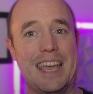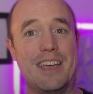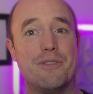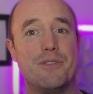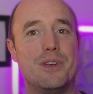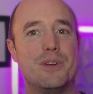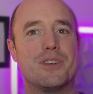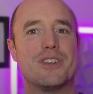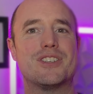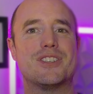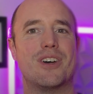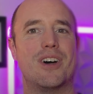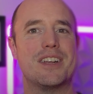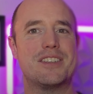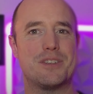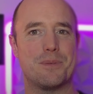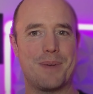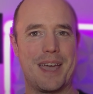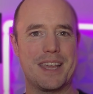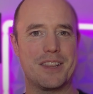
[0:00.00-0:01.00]
if you
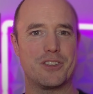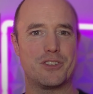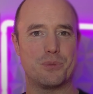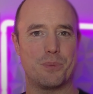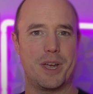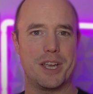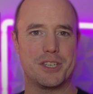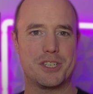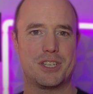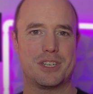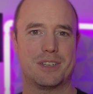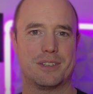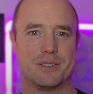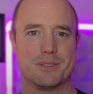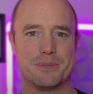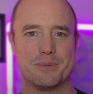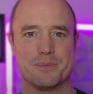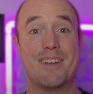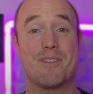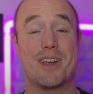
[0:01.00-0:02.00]
decide to make the switch.
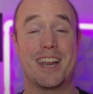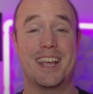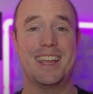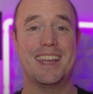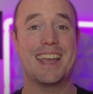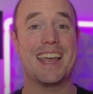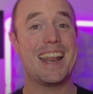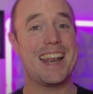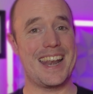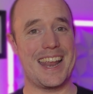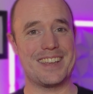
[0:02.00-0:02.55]
Ready?